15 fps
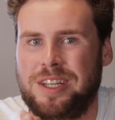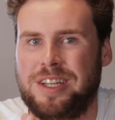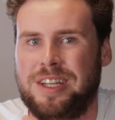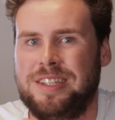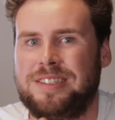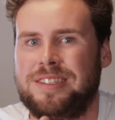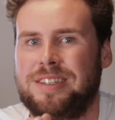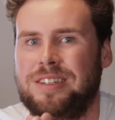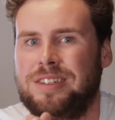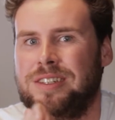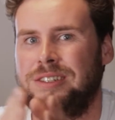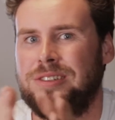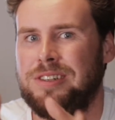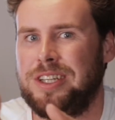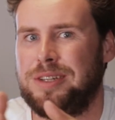It's not
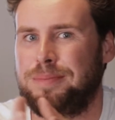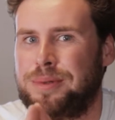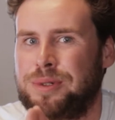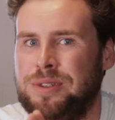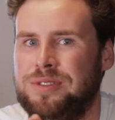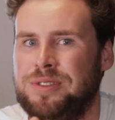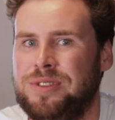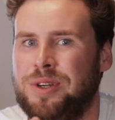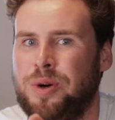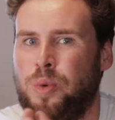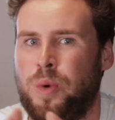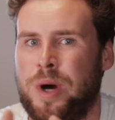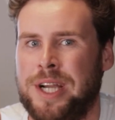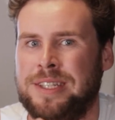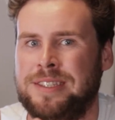only important to know
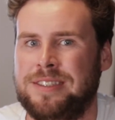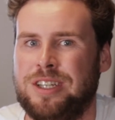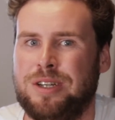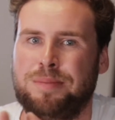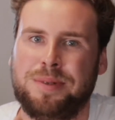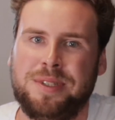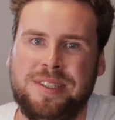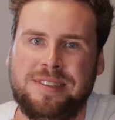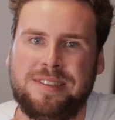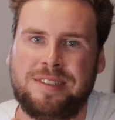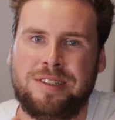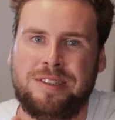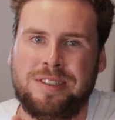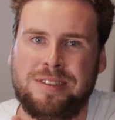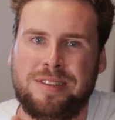why this company
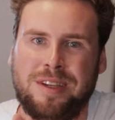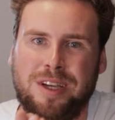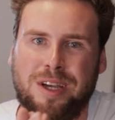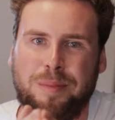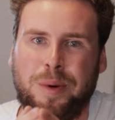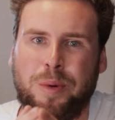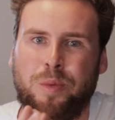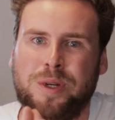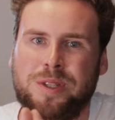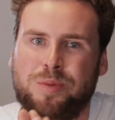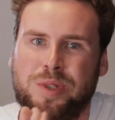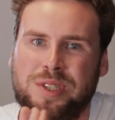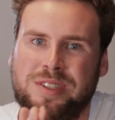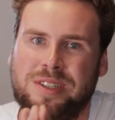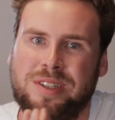started, but what
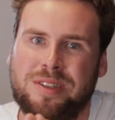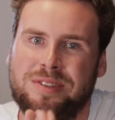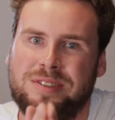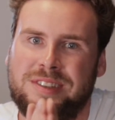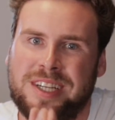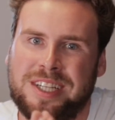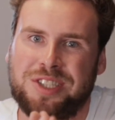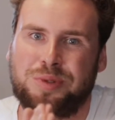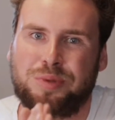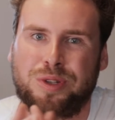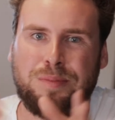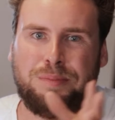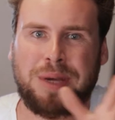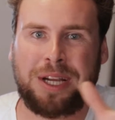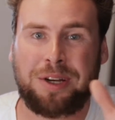was the contextual
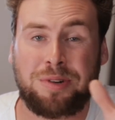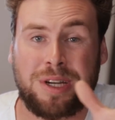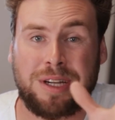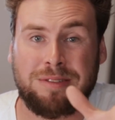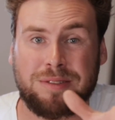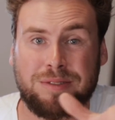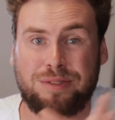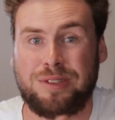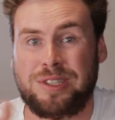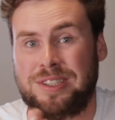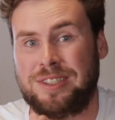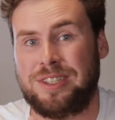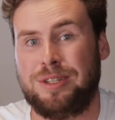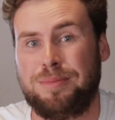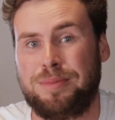background for this
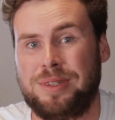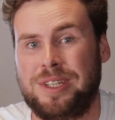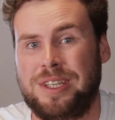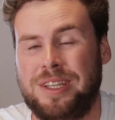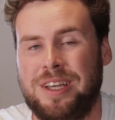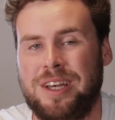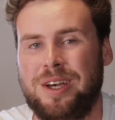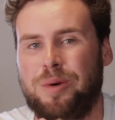company?